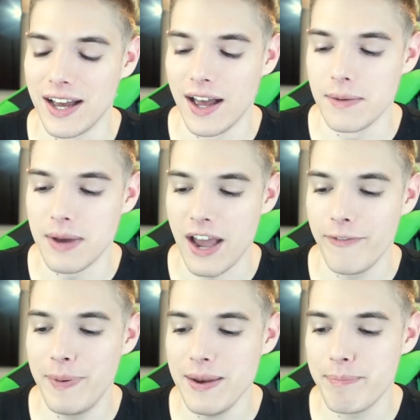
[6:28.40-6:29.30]

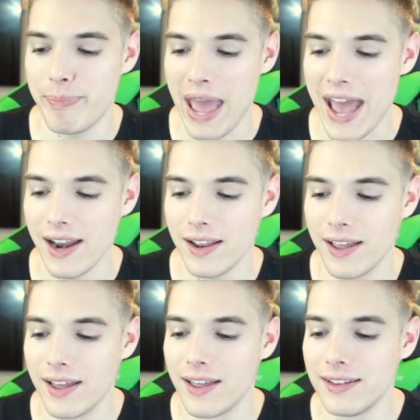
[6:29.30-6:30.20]
I've been bad
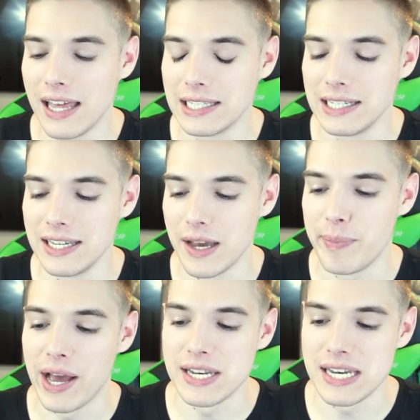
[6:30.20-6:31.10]
lately about